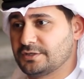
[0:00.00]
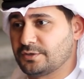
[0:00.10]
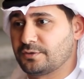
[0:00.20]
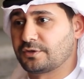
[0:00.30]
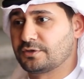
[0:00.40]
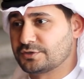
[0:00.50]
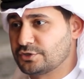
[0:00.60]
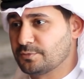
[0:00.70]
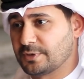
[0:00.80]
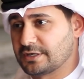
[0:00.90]
So the
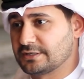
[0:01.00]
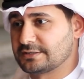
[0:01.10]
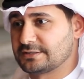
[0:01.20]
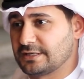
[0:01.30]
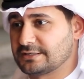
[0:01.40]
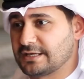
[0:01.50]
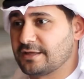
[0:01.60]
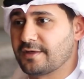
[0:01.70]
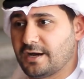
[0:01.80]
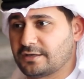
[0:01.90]
consumer is, I'd say,
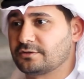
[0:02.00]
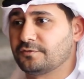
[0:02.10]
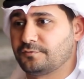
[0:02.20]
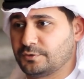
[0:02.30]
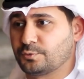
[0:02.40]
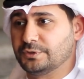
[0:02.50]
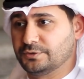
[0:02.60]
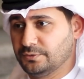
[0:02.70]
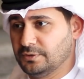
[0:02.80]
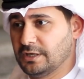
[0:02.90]
in the heart of what we
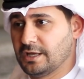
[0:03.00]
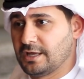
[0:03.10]
do.